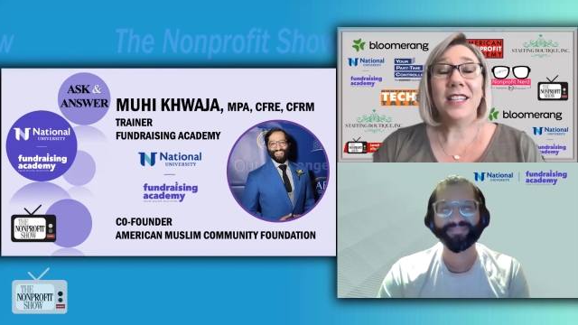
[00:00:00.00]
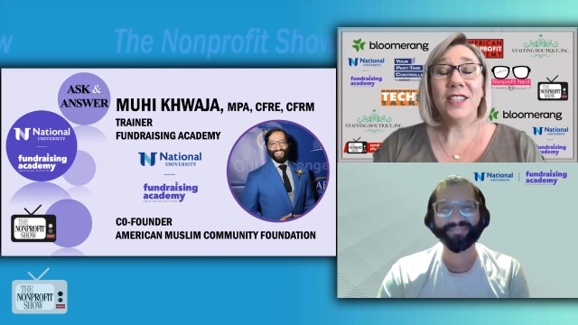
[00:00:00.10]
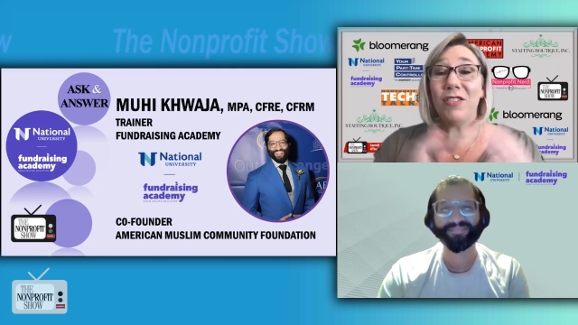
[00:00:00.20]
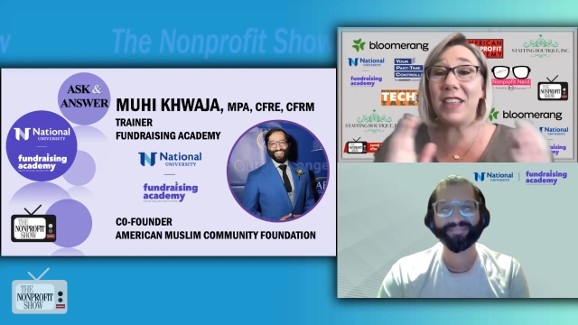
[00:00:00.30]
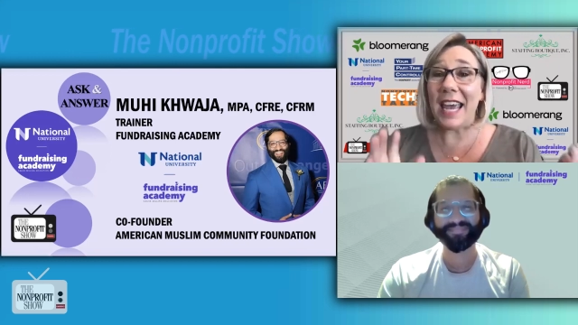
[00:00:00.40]
Speaker 1: So
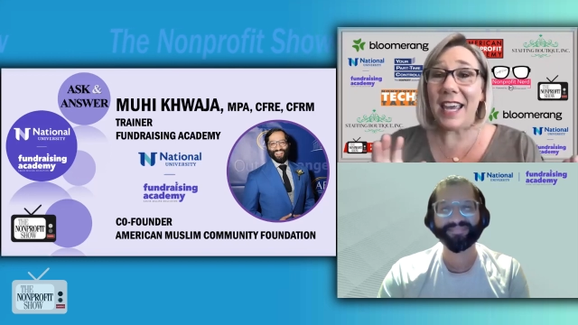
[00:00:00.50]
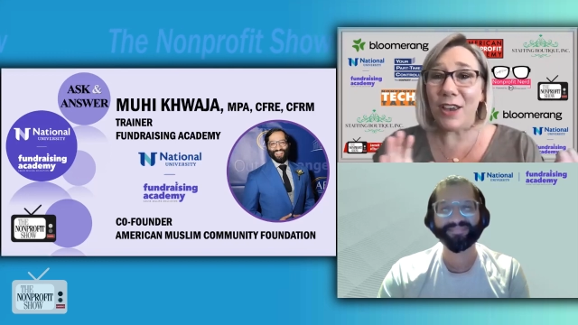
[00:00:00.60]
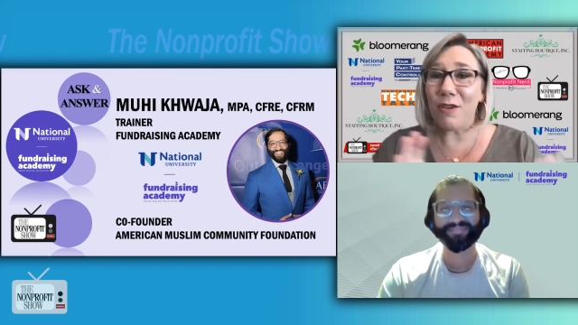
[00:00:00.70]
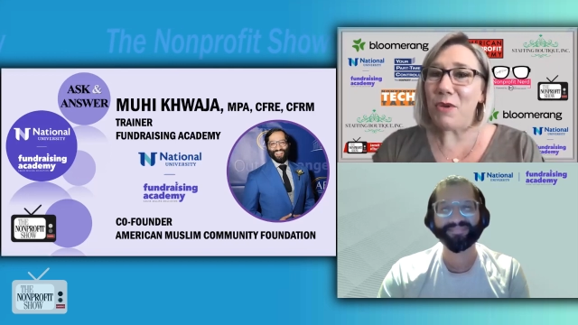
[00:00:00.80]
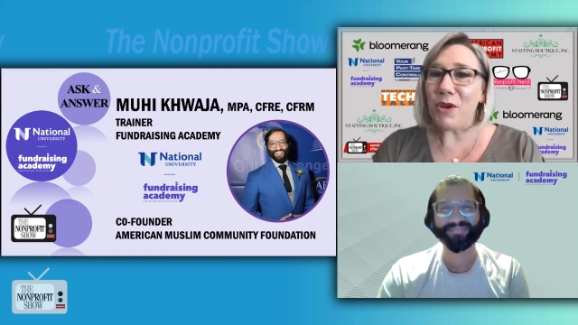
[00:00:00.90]
thank
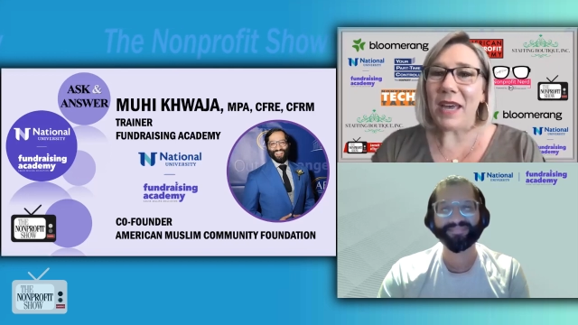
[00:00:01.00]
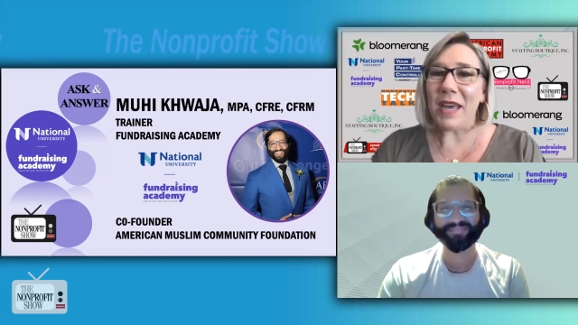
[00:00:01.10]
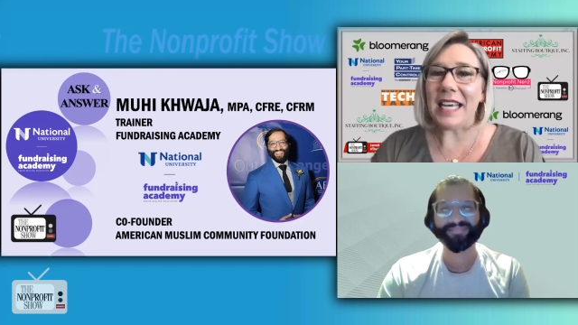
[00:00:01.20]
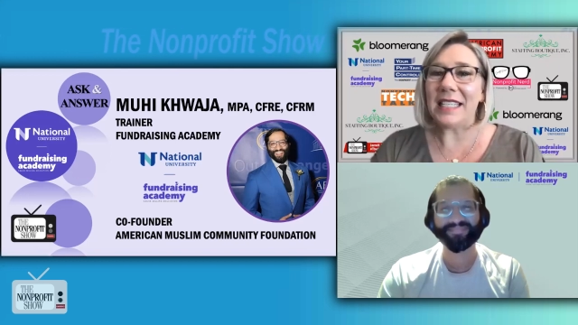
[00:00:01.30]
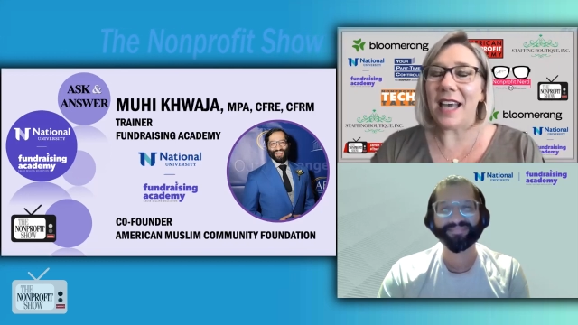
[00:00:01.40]
you, Muhi.
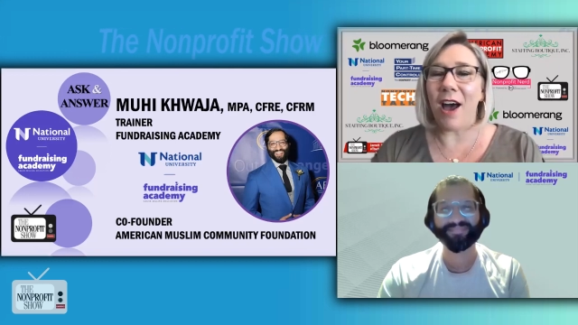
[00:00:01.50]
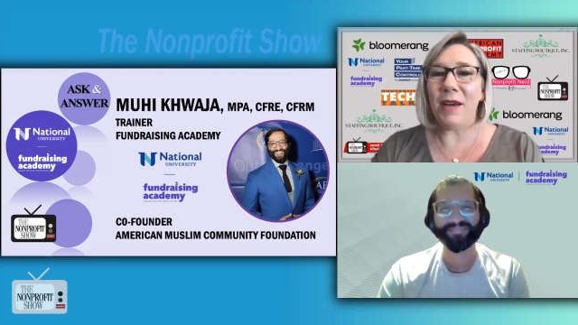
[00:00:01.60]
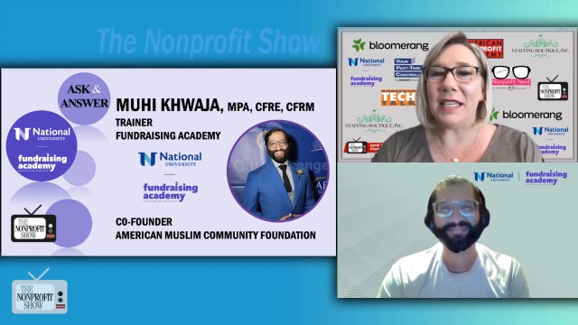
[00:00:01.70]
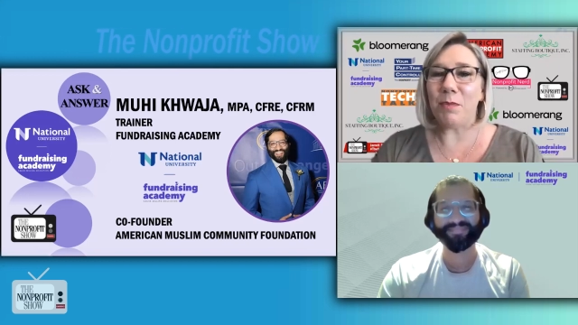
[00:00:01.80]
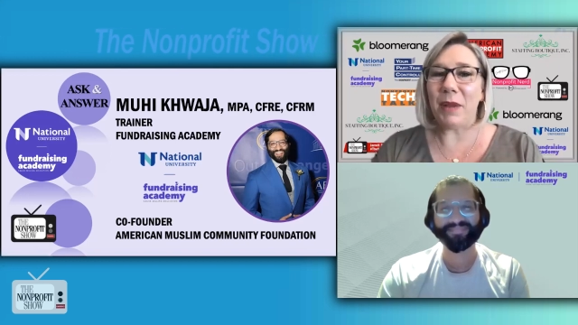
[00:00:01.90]
It's
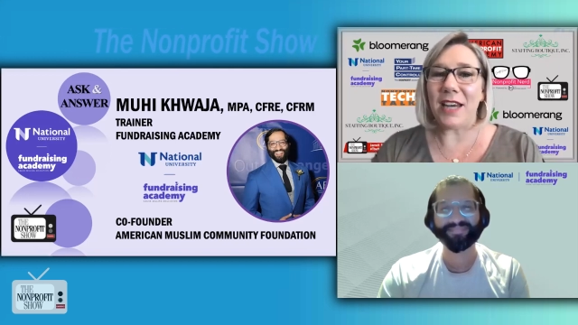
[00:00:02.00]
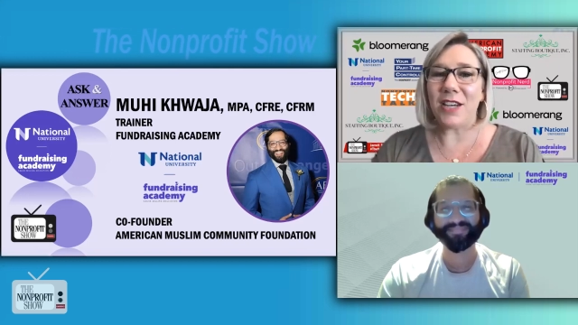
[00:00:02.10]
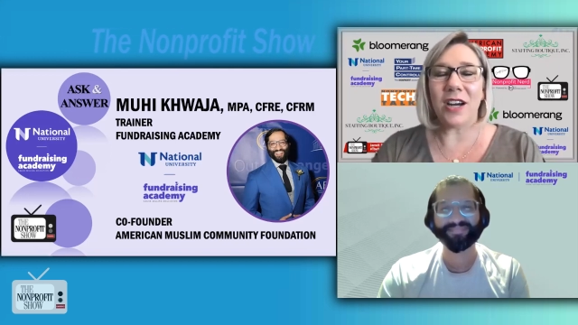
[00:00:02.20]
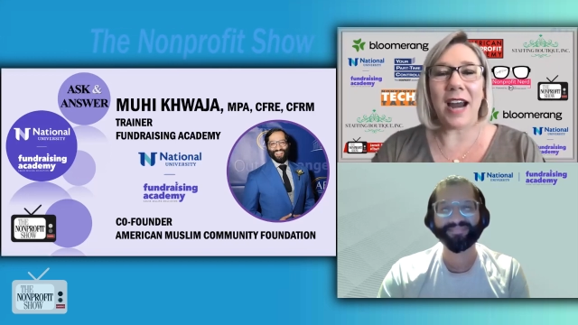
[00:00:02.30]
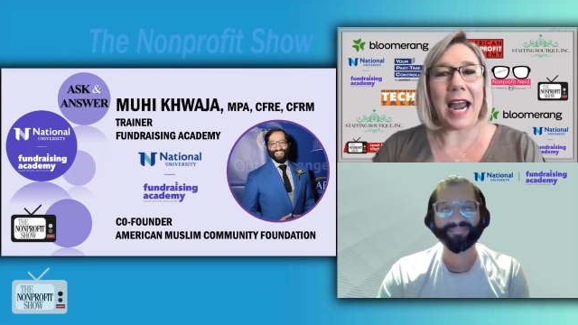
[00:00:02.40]
always a
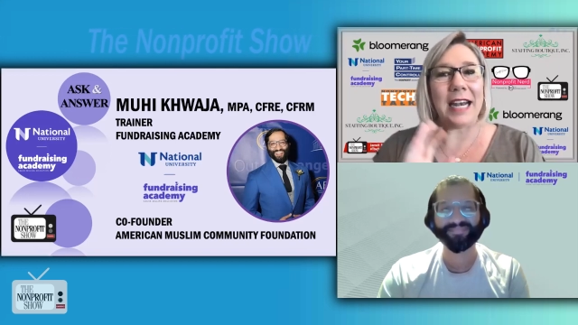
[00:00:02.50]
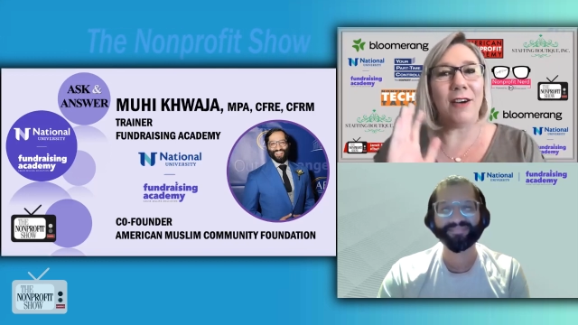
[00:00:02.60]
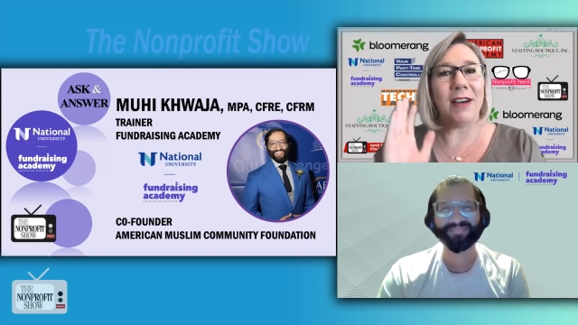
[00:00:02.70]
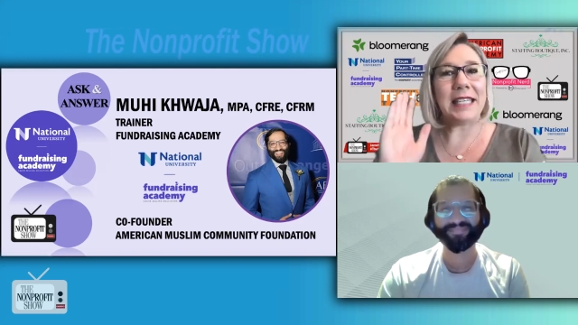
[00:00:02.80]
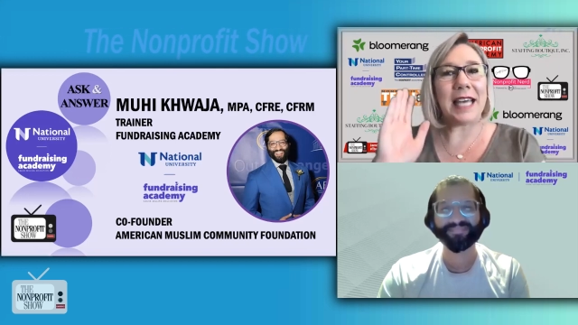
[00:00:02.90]
pleasure. I know
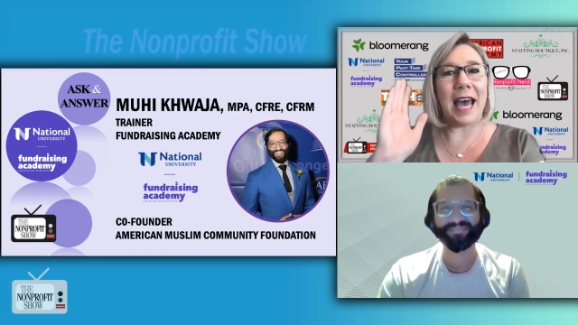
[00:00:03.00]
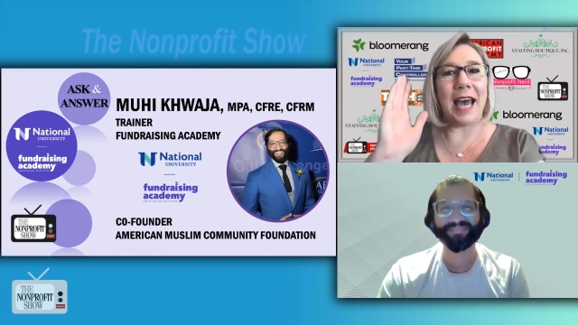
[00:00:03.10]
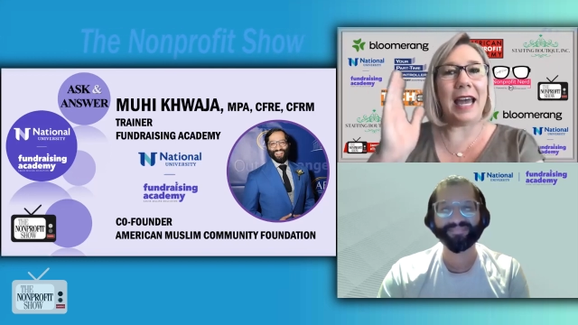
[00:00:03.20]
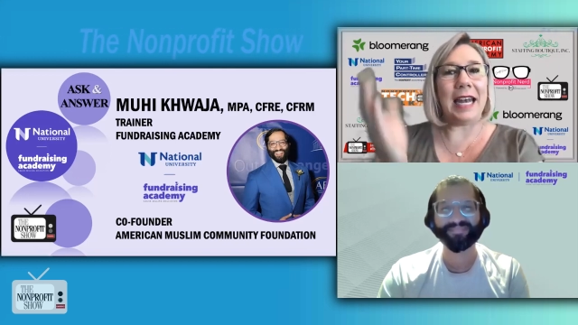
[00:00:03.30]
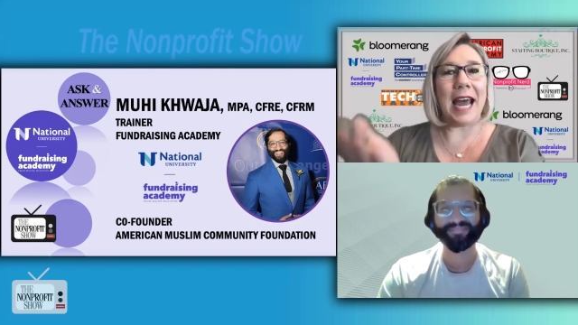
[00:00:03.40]
it's
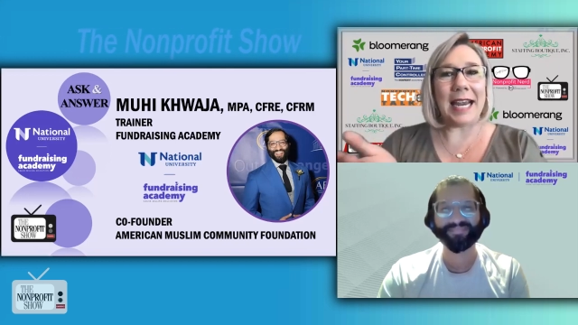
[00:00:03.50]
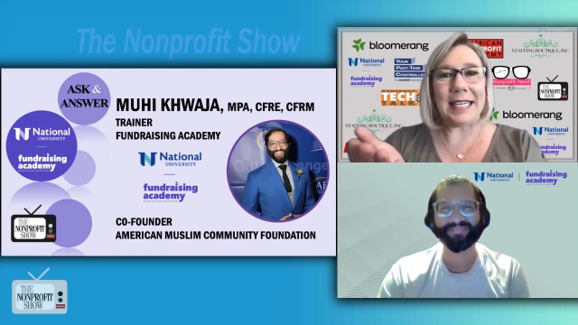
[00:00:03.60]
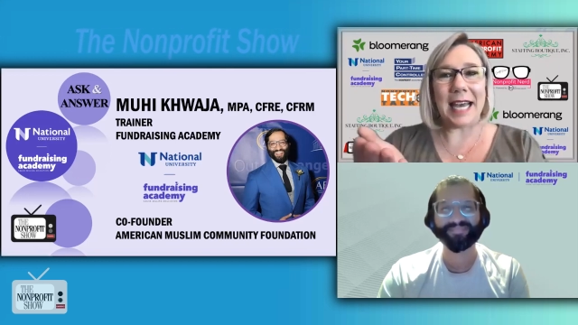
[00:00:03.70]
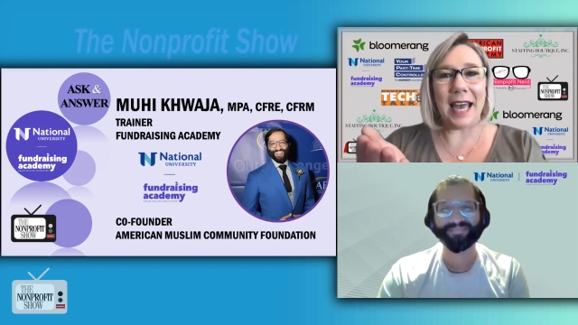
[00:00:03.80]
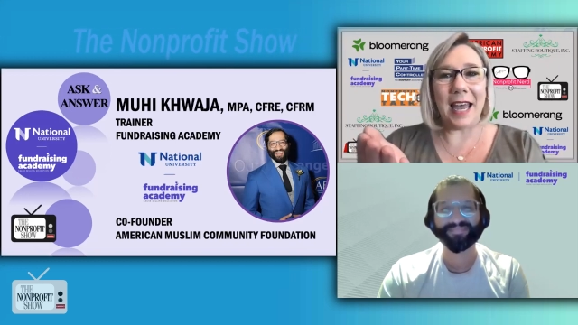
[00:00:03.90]

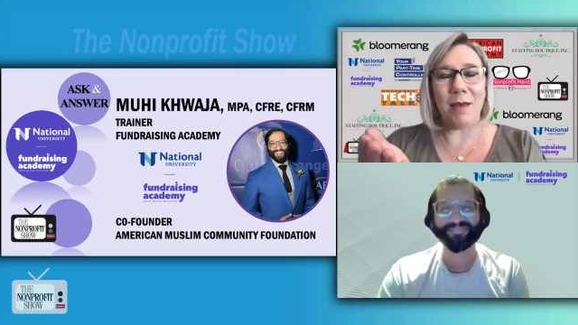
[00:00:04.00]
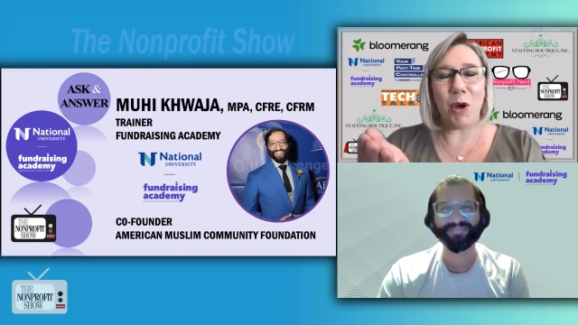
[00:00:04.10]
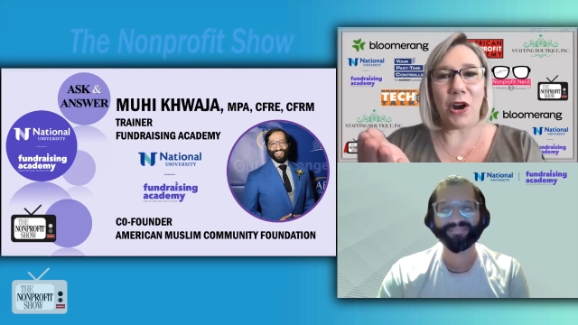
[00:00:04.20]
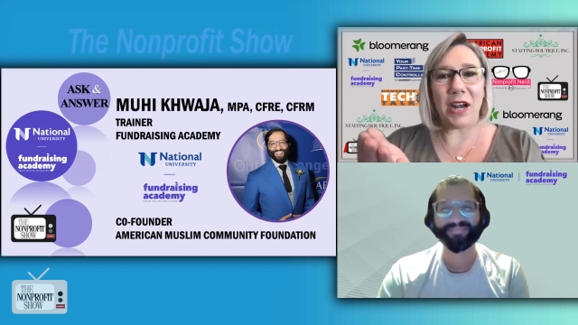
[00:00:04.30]
nighttime, or